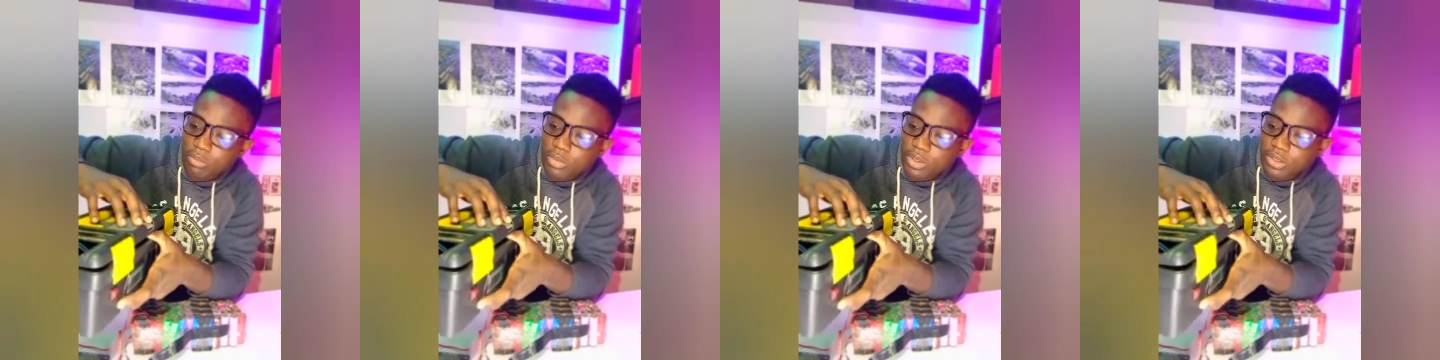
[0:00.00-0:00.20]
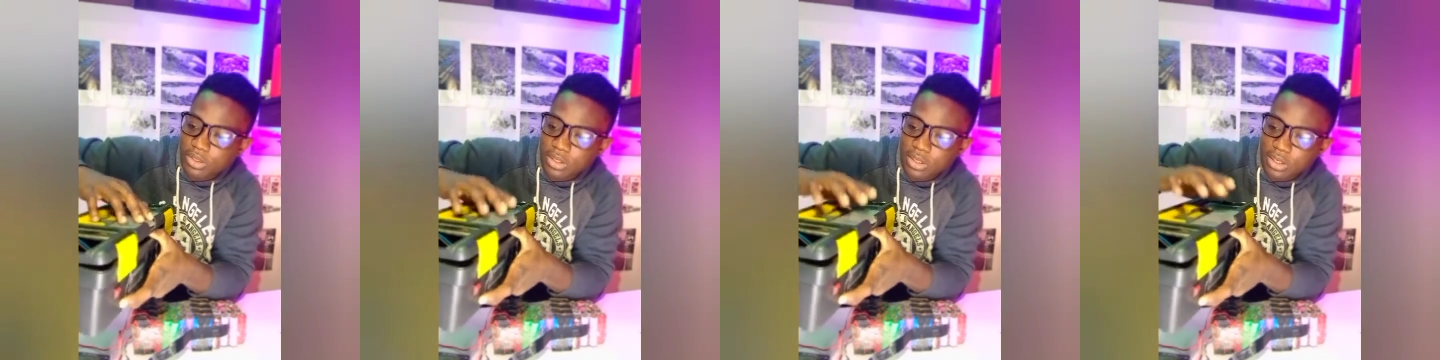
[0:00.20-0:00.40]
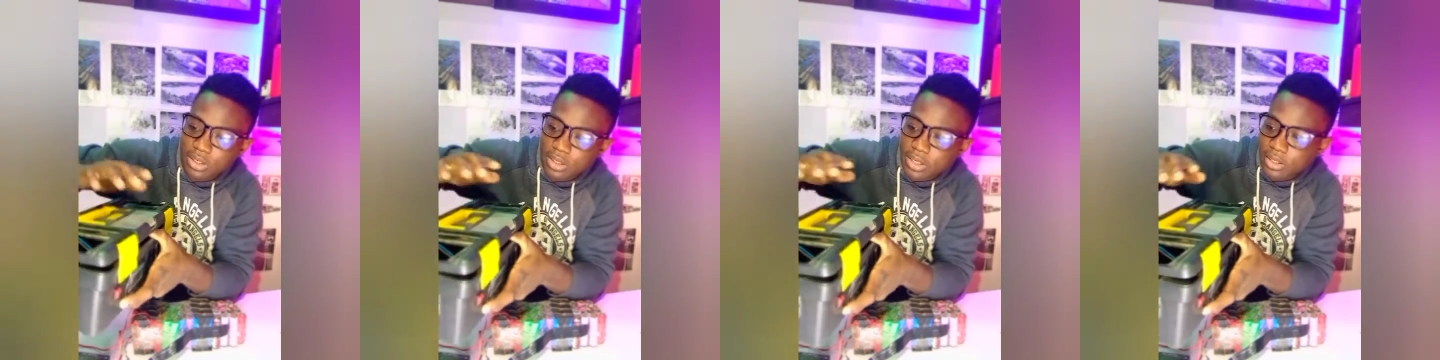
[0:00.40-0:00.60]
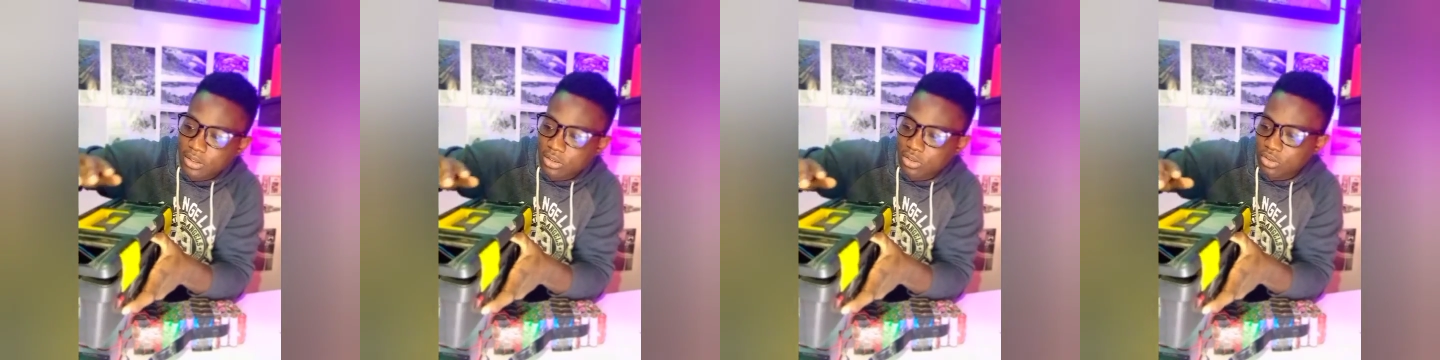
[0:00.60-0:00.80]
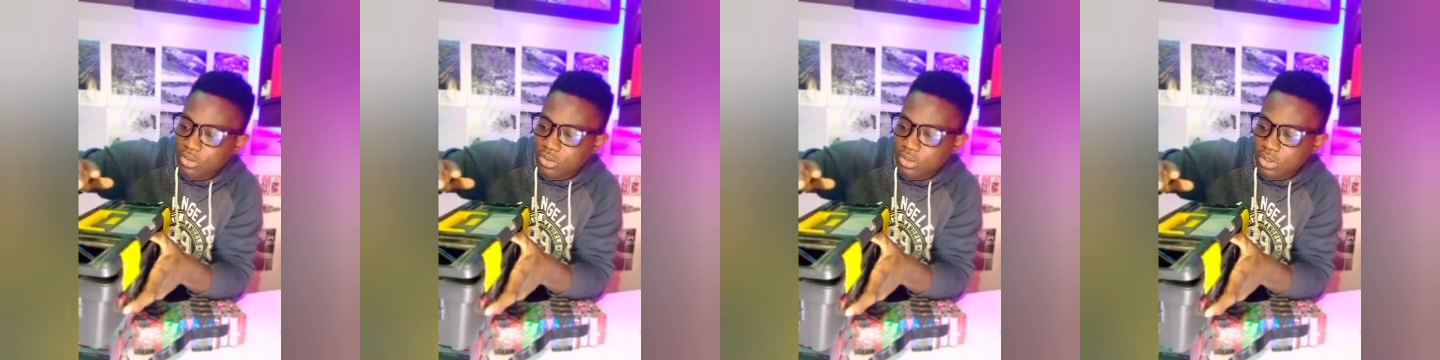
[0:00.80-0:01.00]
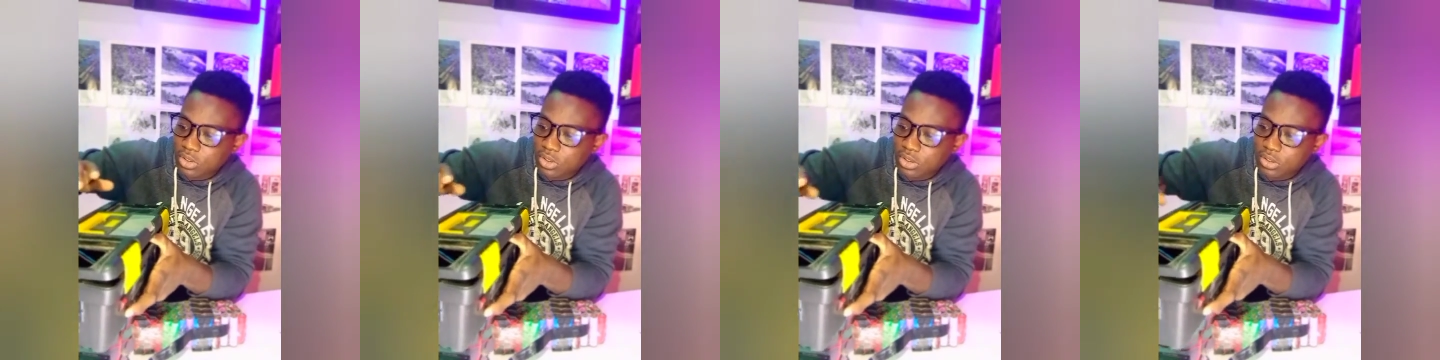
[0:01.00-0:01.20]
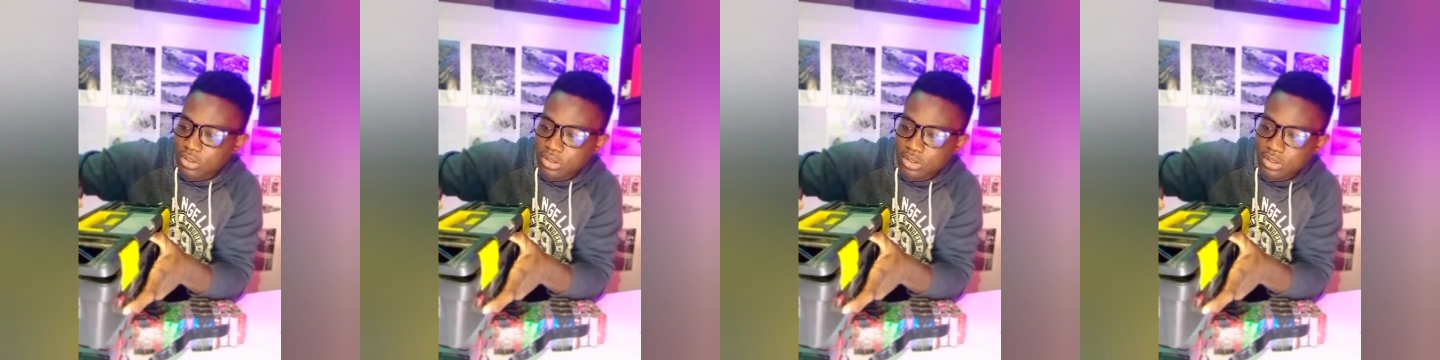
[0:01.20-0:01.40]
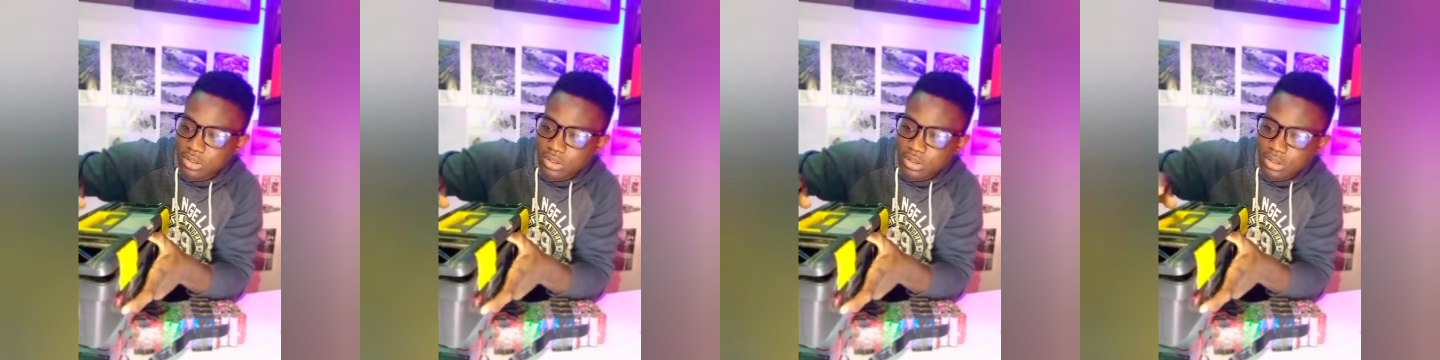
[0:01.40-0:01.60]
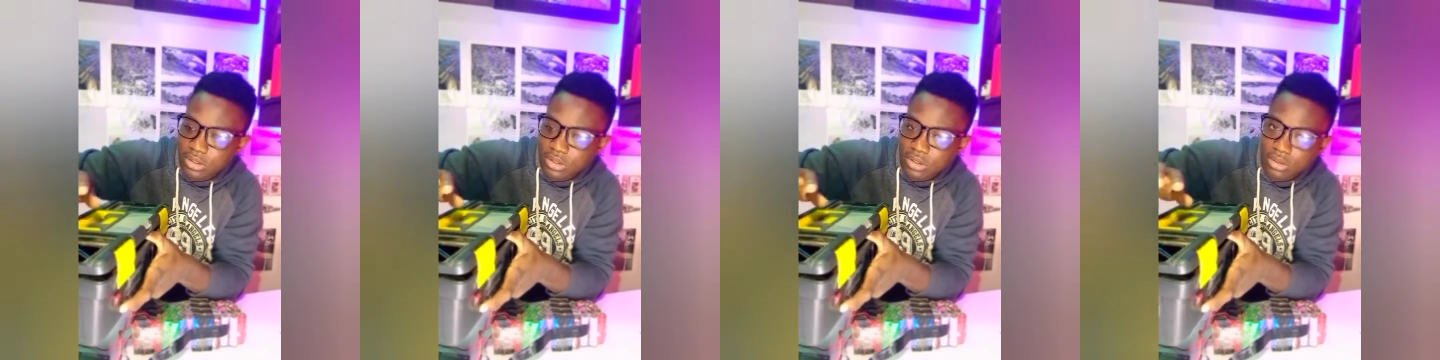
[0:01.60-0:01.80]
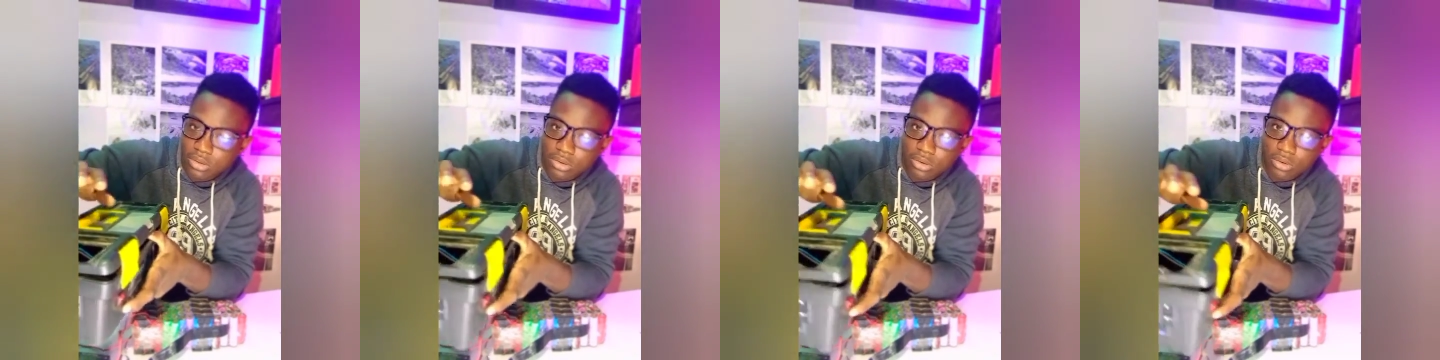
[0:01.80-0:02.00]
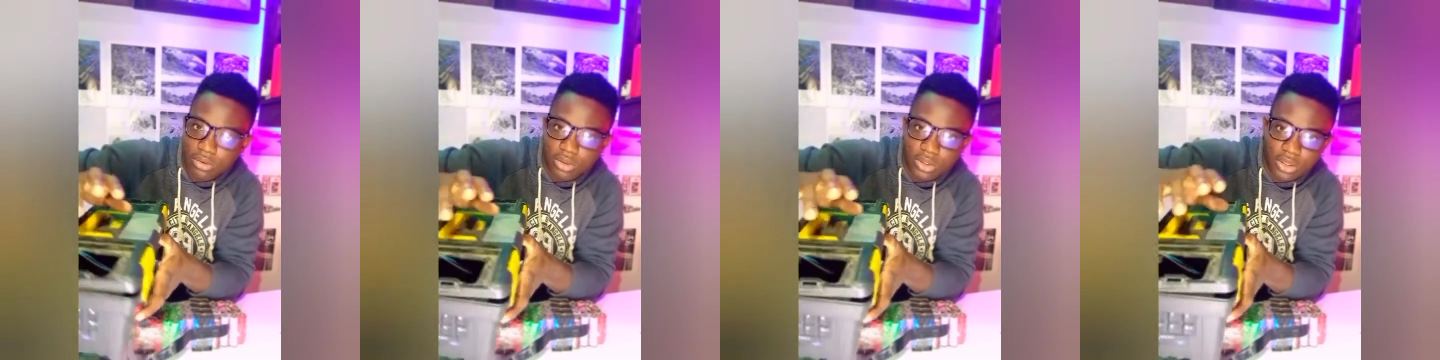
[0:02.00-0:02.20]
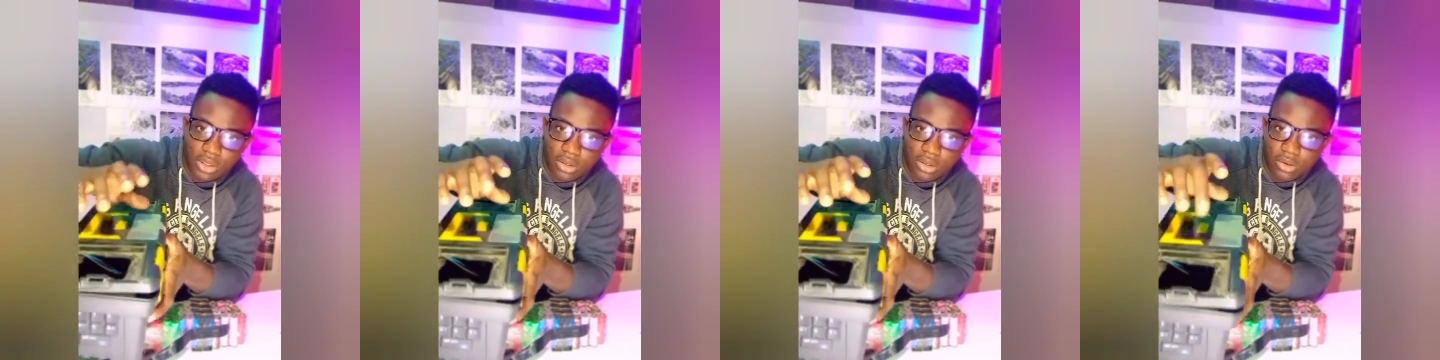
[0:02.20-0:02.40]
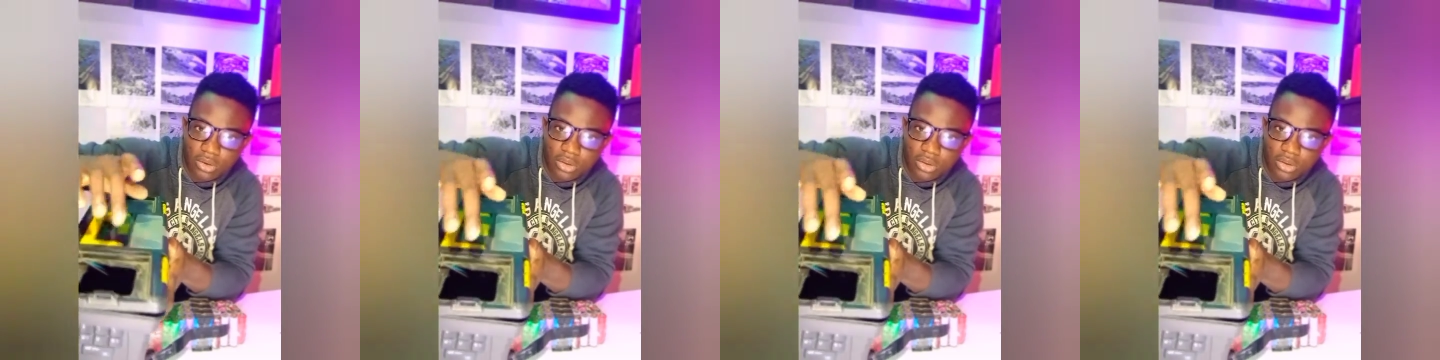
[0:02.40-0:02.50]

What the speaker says: basically that's just it. Okay,